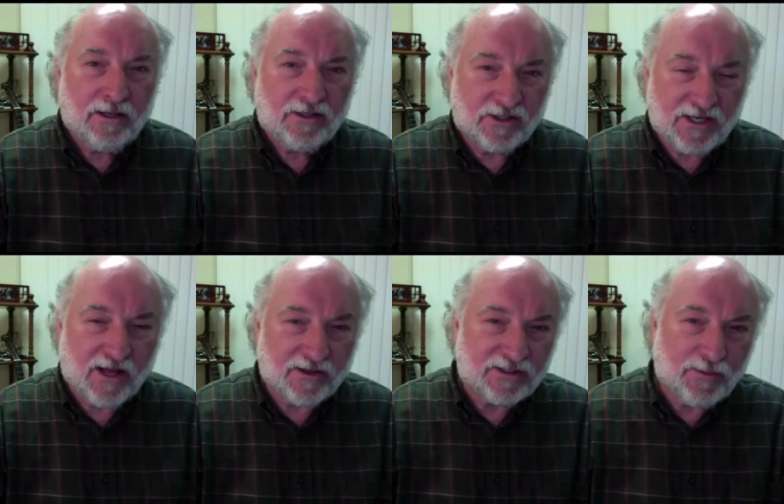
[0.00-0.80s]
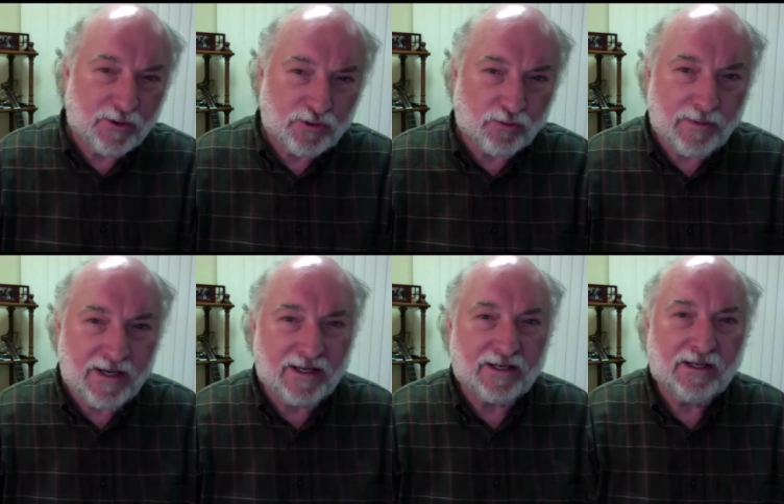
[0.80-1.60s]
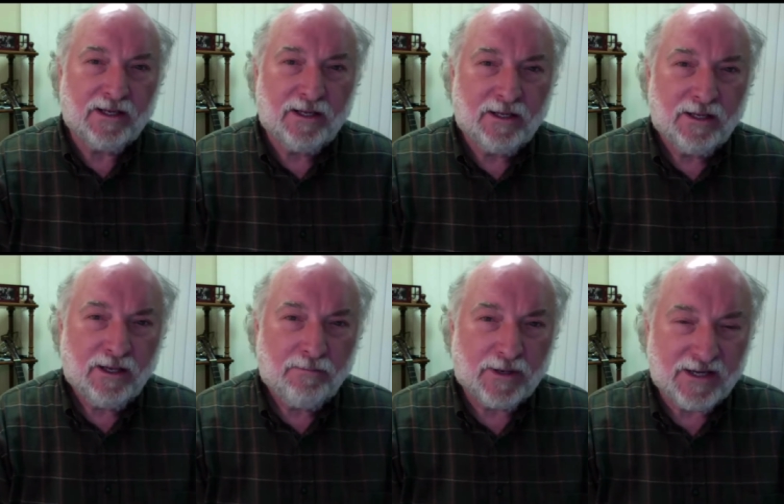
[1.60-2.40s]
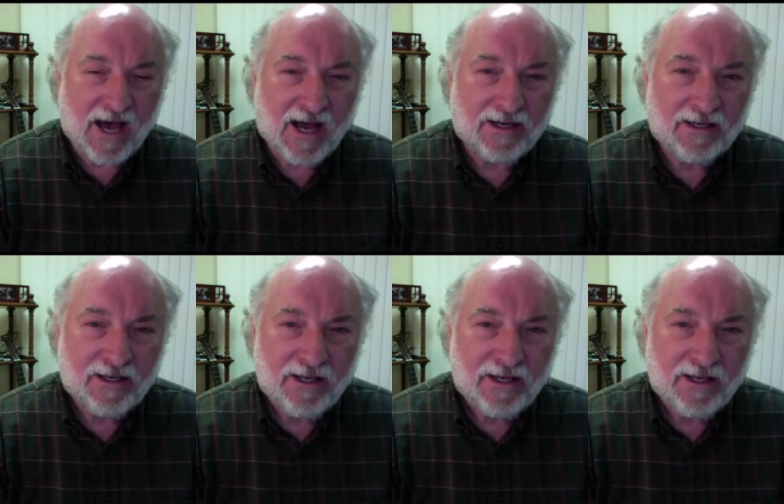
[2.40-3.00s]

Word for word: to tell a spiritual meaning, but not